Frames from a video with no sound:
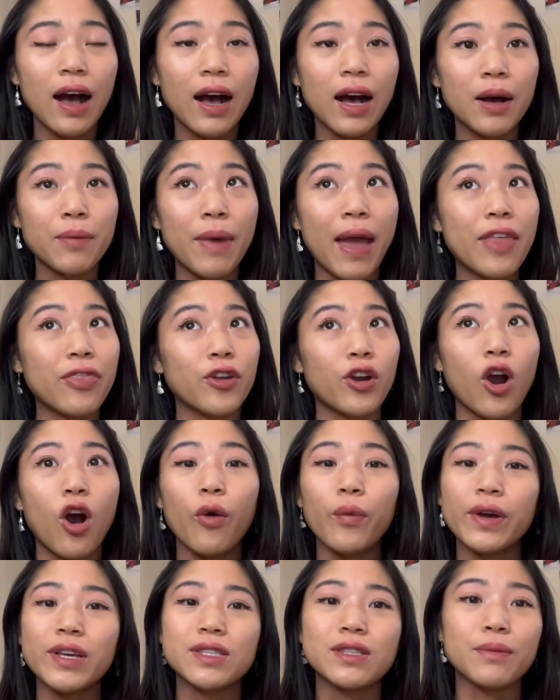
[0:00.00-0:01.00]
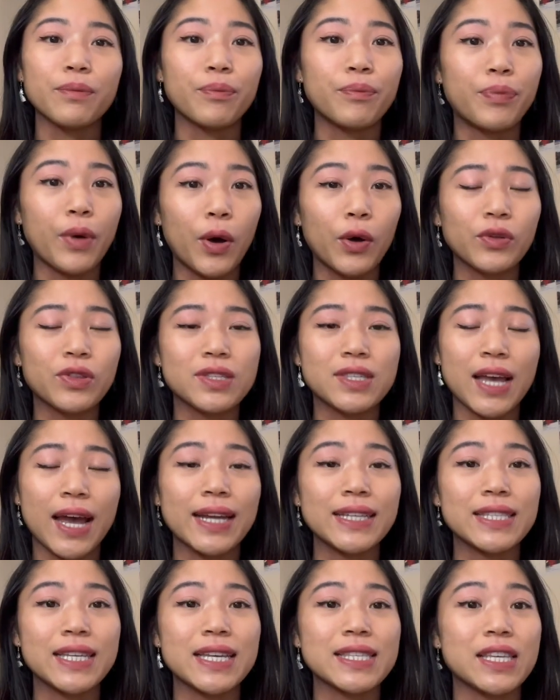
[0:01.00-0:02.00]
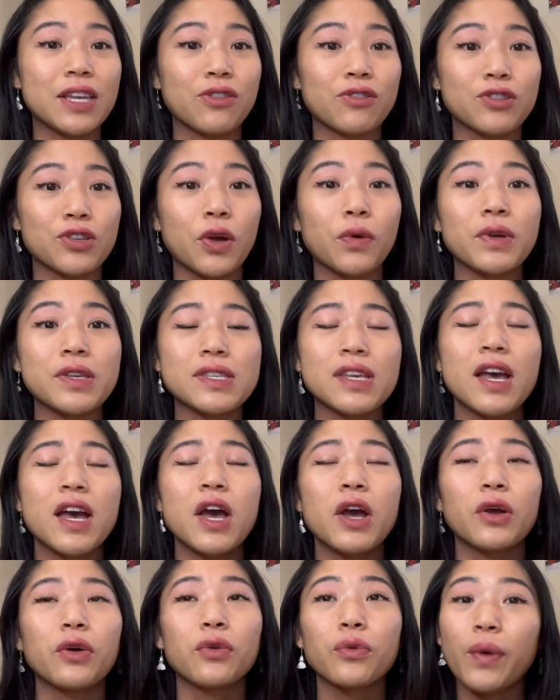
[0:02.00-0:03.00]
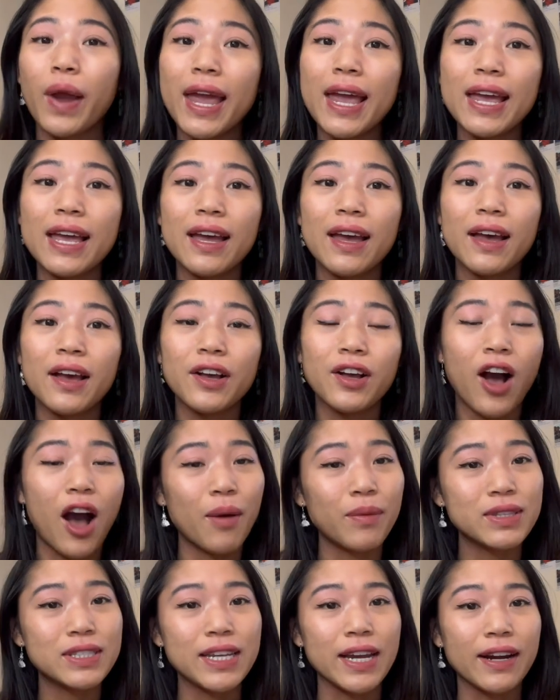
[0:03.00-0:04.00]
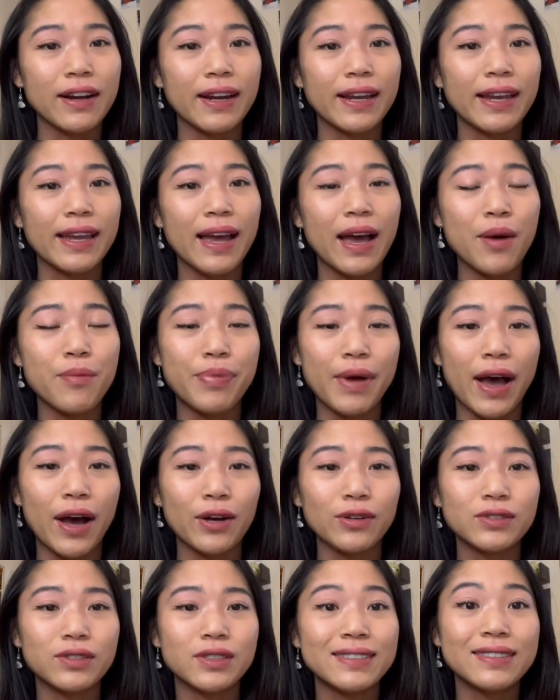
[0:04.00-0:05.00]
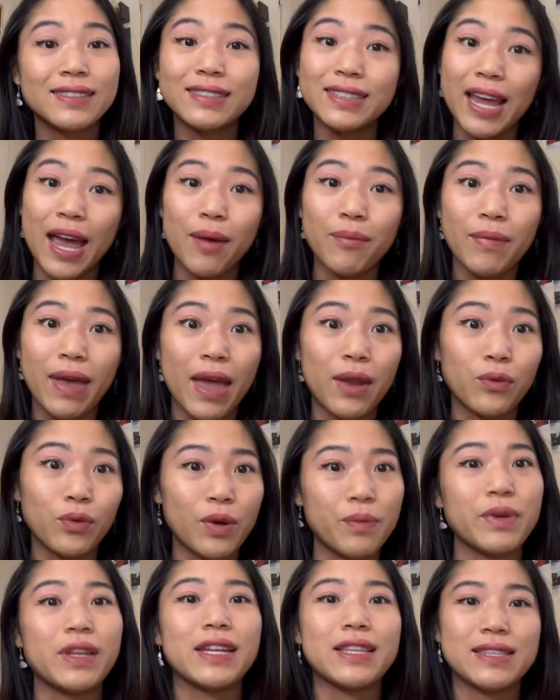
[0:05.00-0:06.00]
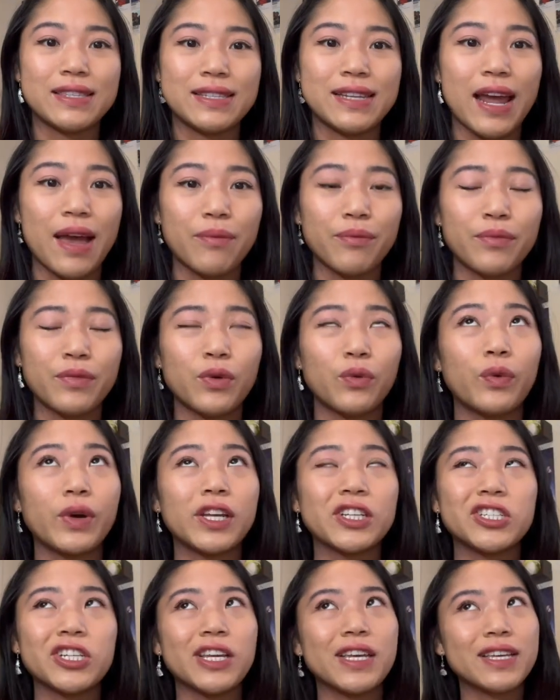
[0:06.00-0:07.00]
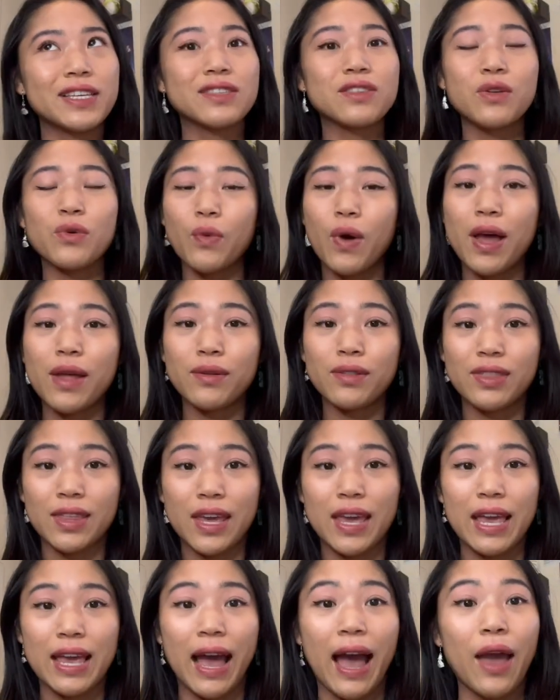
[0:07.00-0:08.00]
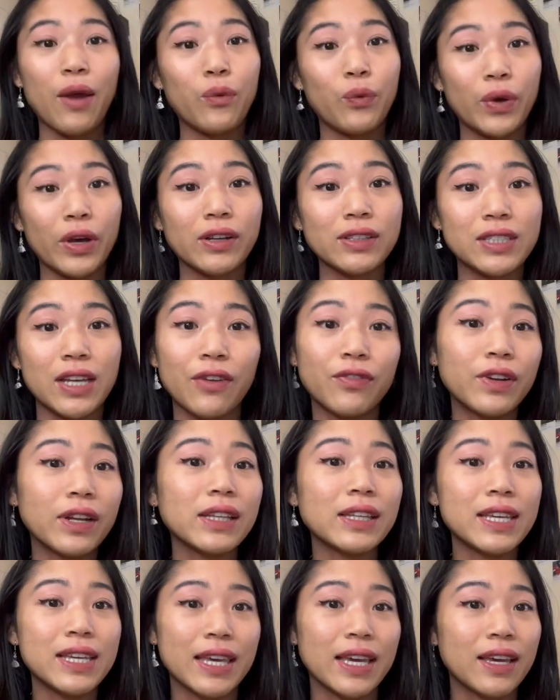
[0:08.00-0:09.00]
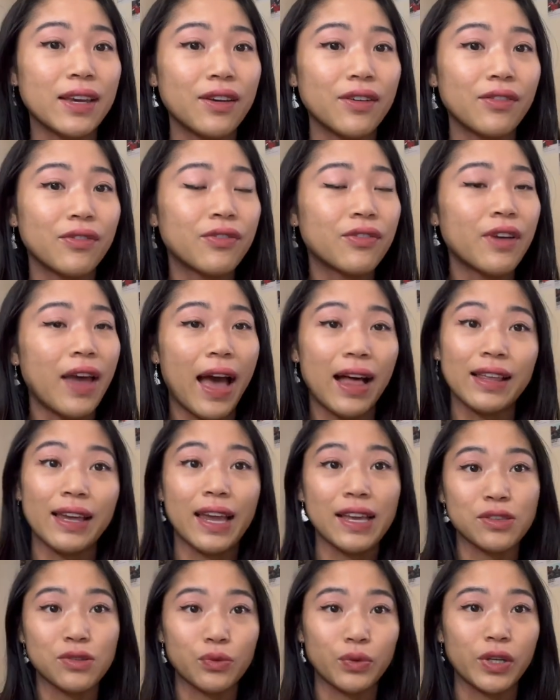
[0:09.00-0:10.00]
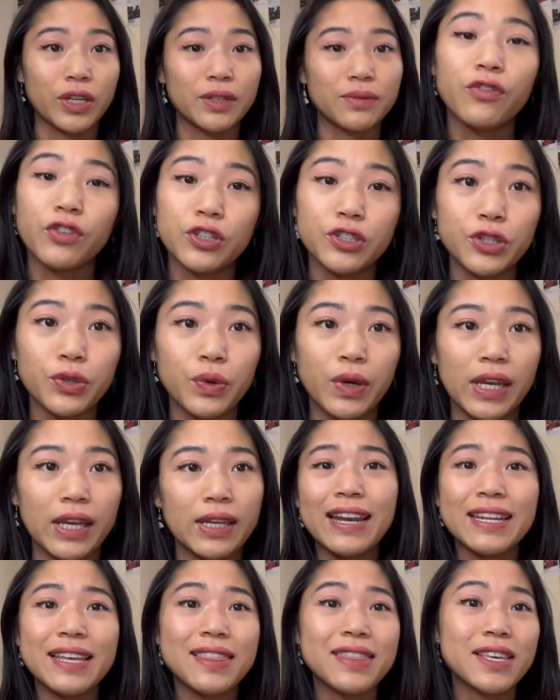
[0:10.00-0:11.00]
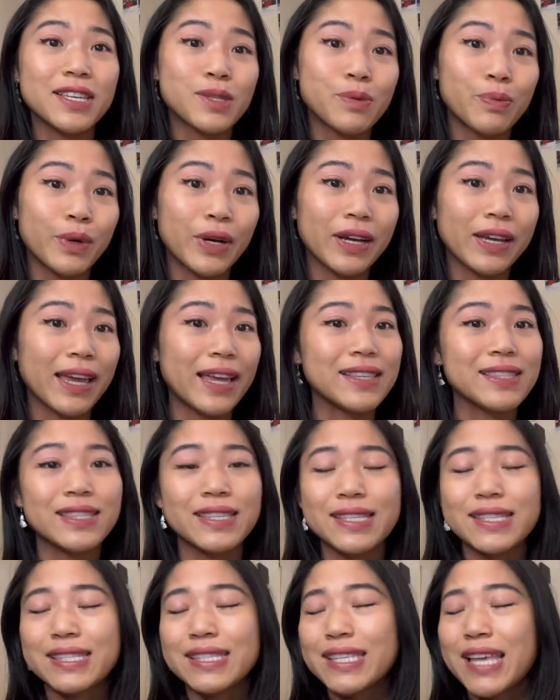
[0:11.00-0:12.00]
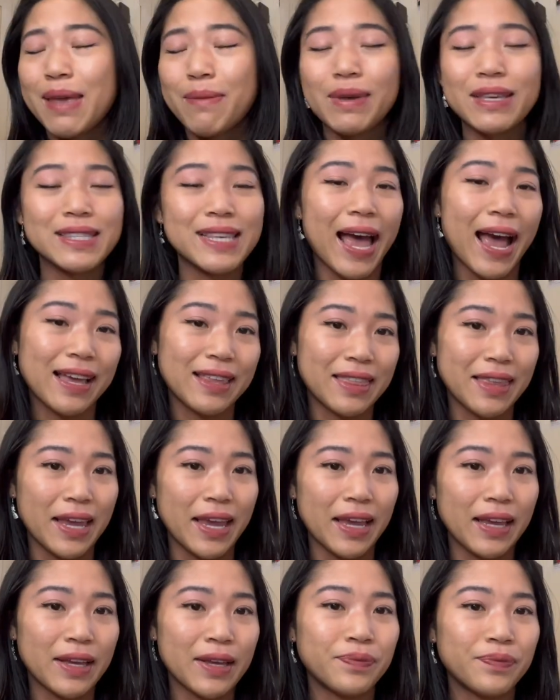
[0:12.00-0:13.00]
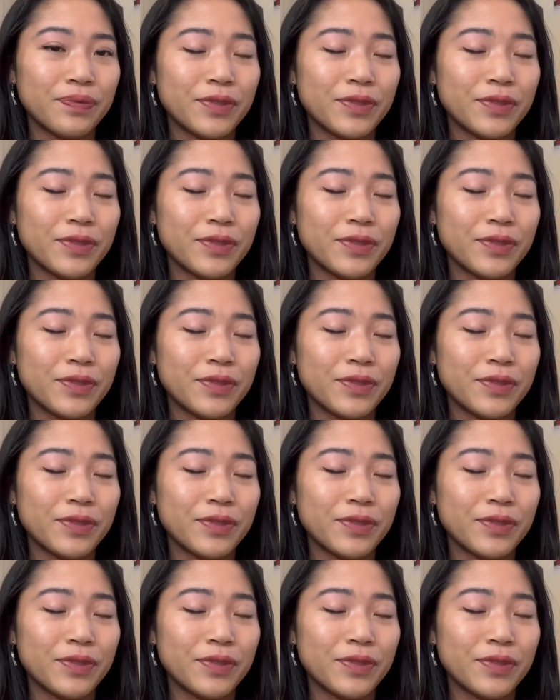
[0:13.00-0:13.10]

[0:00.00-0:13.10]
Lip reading: And they're always both scientists, and there's always great commentary about STEM and women in STEM, which is the one thing I will definitely give Allie Hazelwood for doing. In this book, it's the same exact thing.